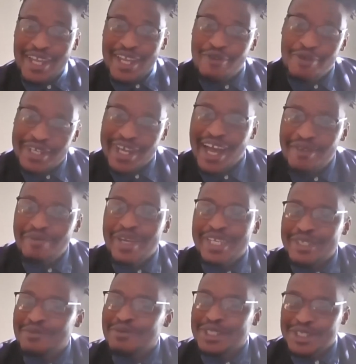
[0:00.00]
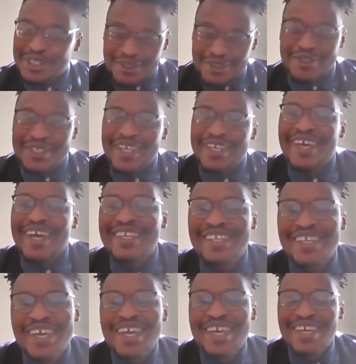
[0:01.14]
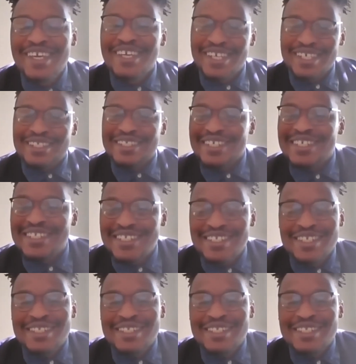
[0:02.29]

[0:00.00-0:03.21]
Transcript: early retirement, but just to say that it's a